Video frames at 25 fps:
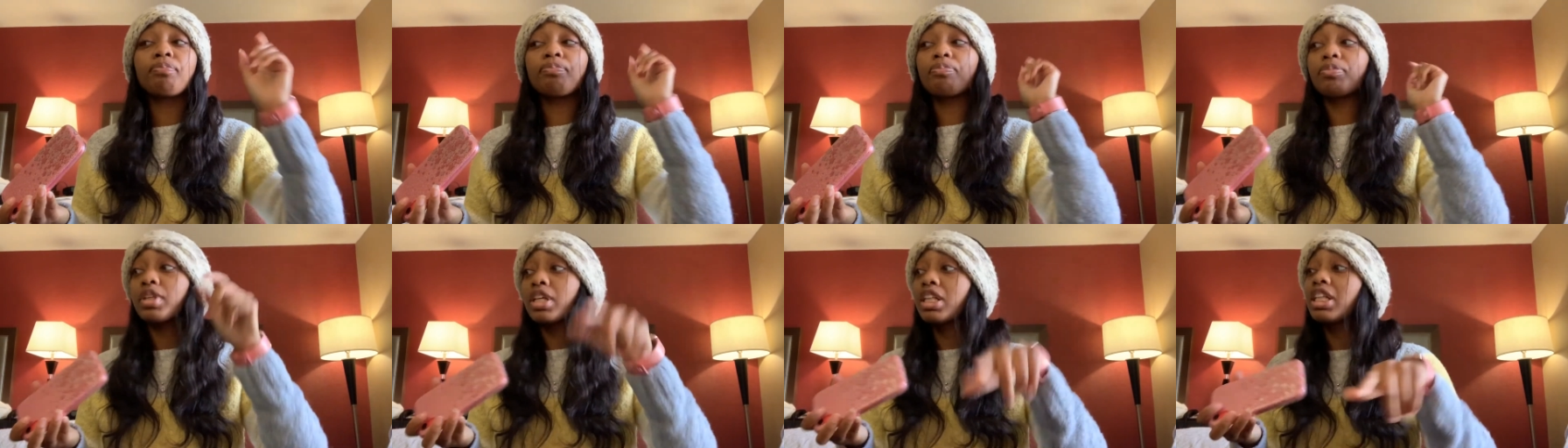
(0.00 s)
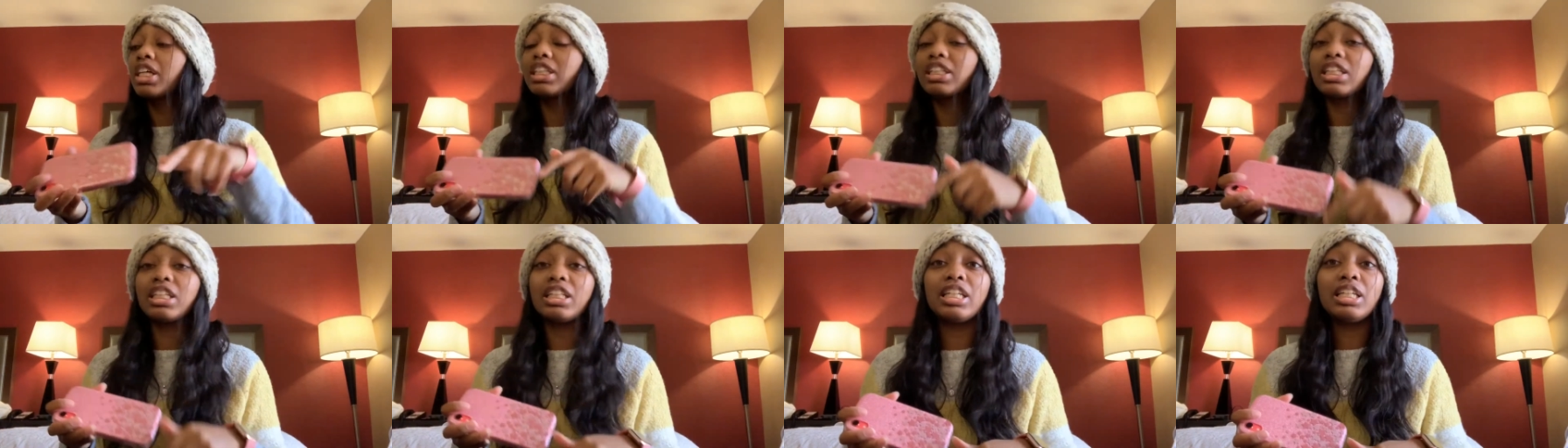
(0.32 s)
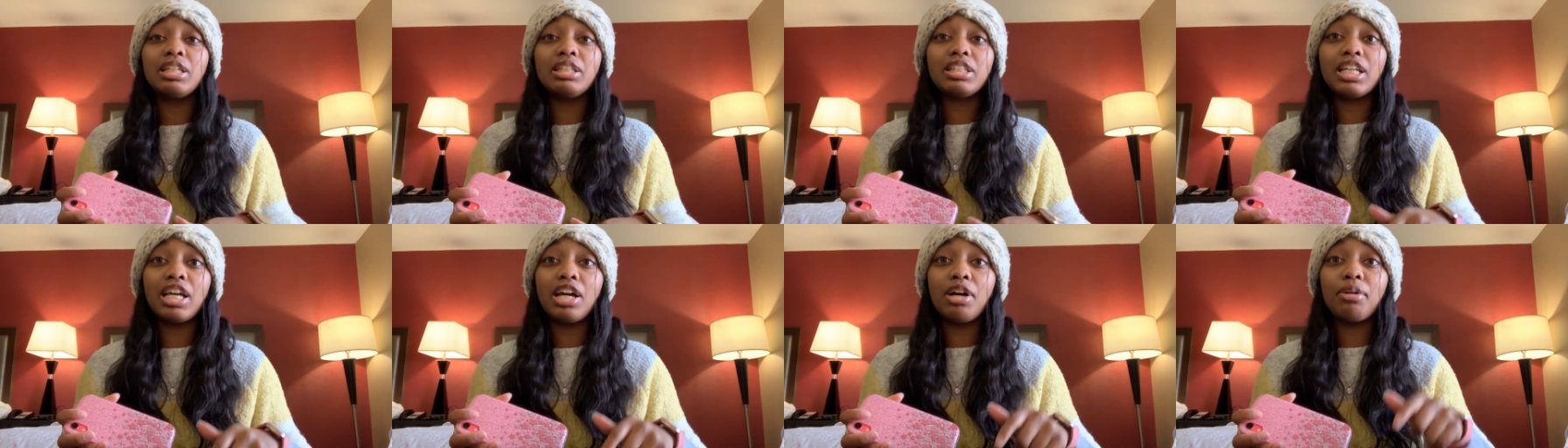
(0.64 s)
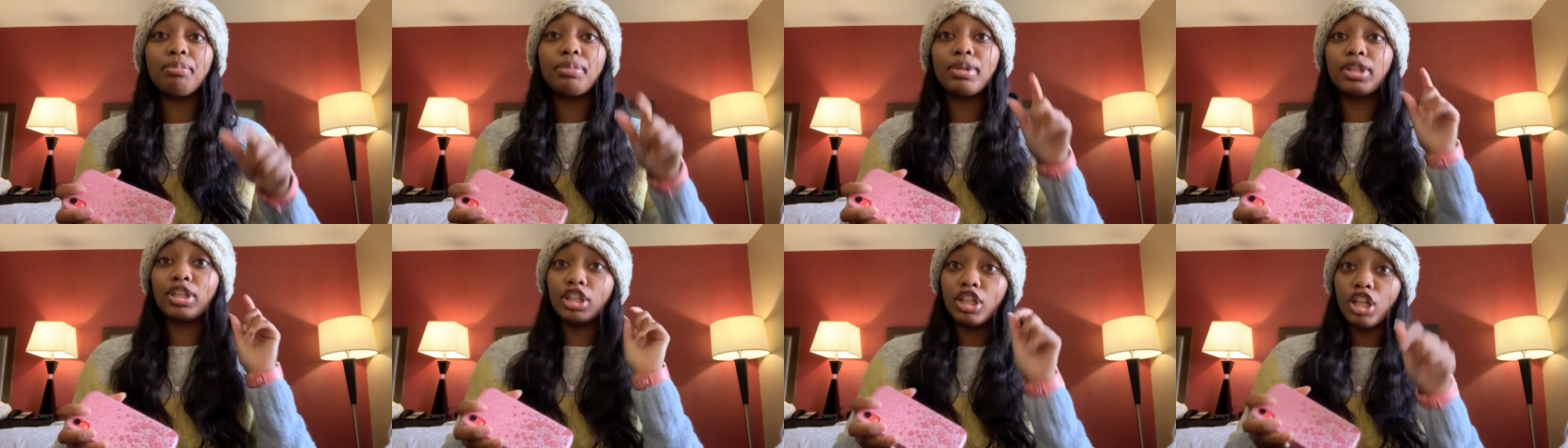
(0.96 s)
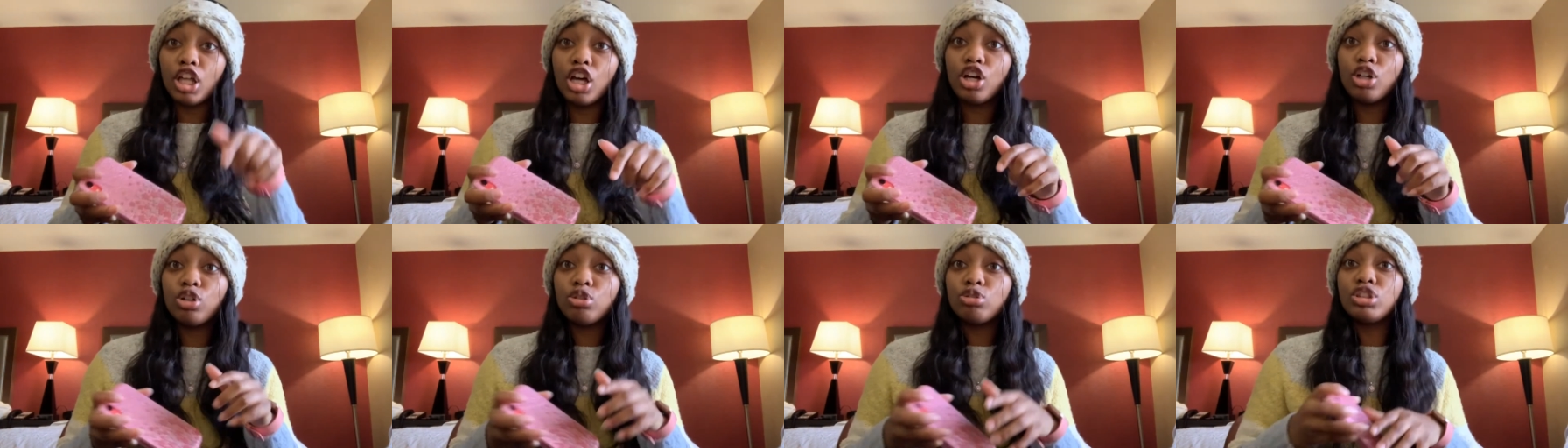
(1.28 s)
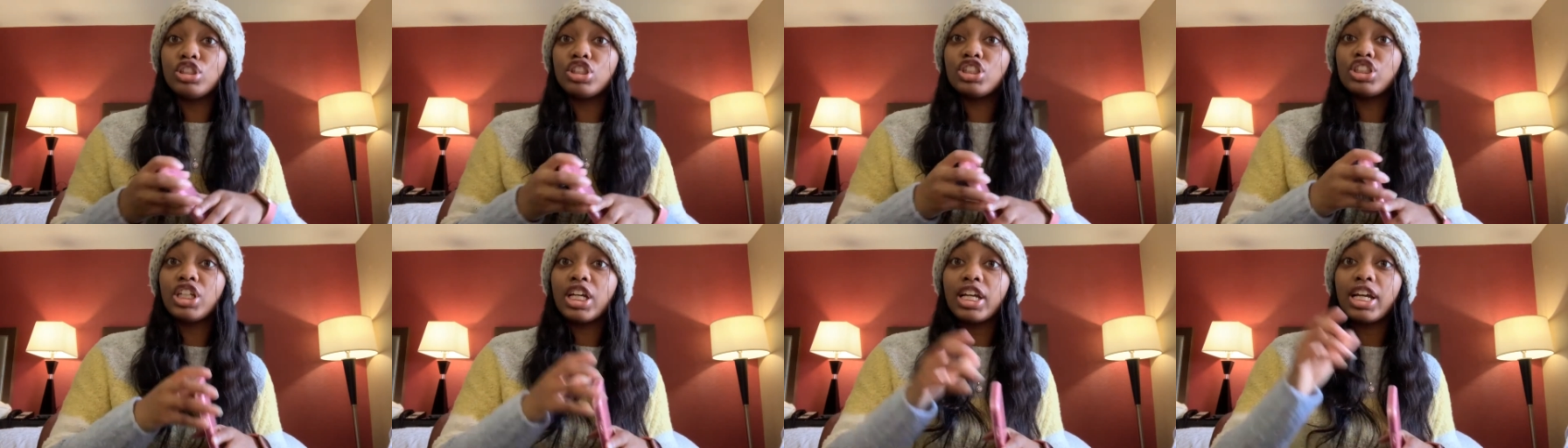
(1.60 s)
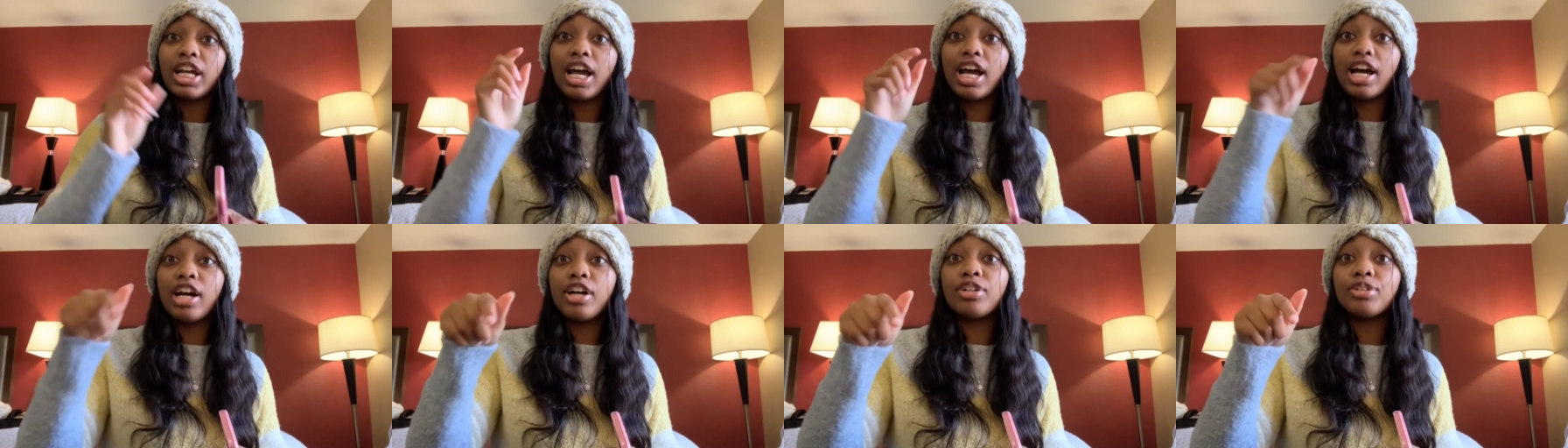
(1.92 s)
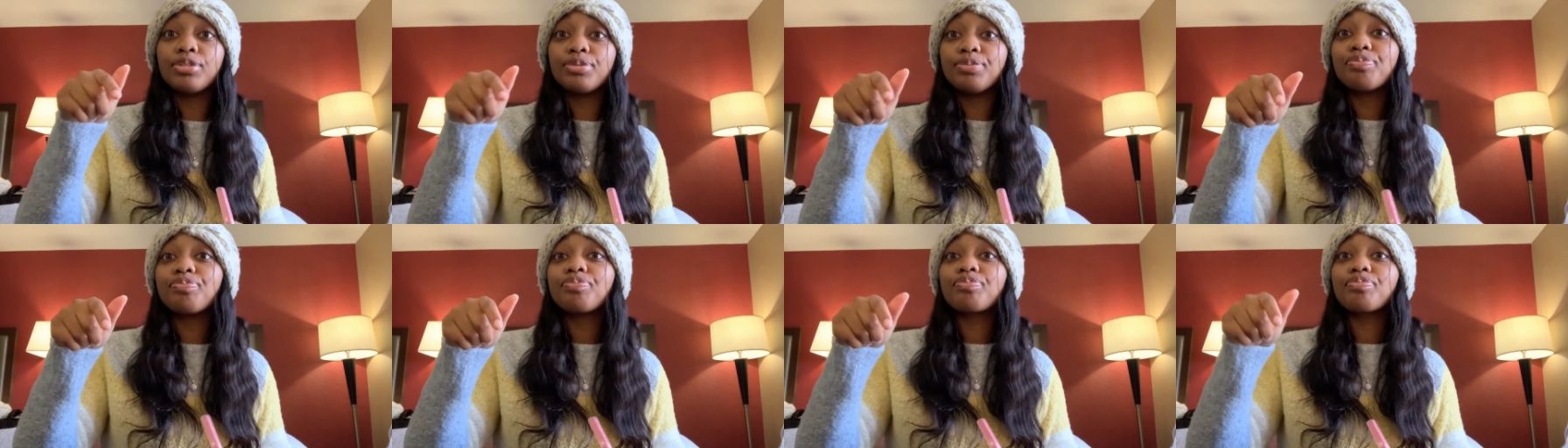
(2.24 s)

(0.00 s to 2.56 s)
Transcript: Click the link down below to check out